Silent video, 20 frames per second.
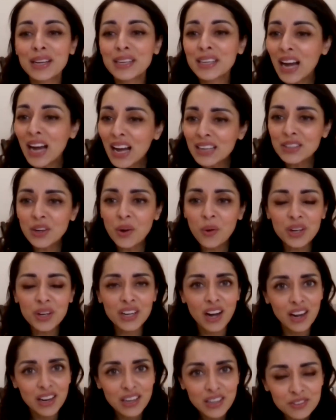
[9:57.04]
yeah, no, it
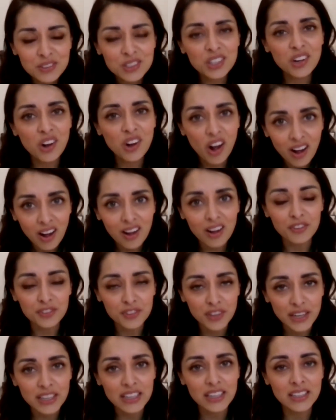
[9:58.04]
kind of took off.
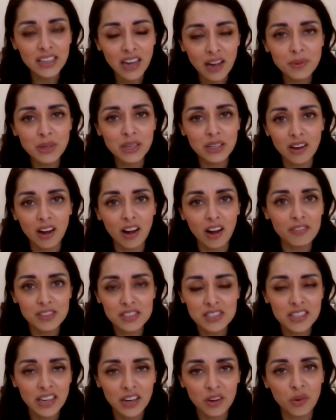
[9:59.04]
Like, I mean,
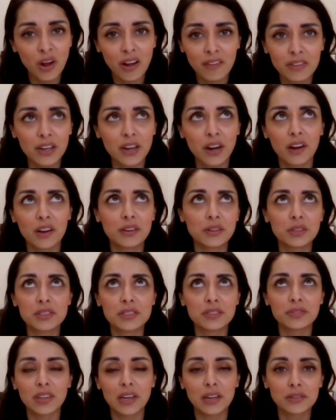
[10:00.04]
obviously I don't have like hundreds
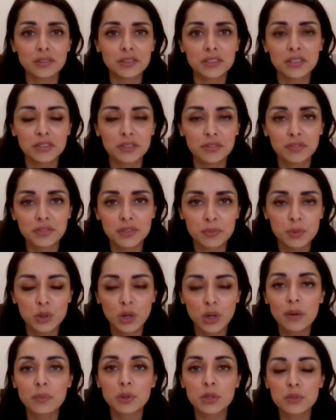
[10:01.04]
of thousands of
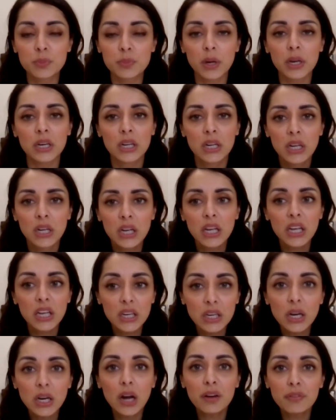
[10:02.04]
subscribers, but
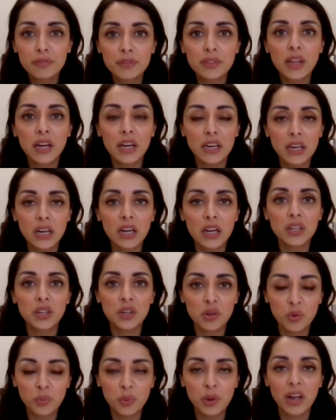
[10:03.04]
enough that, you know, we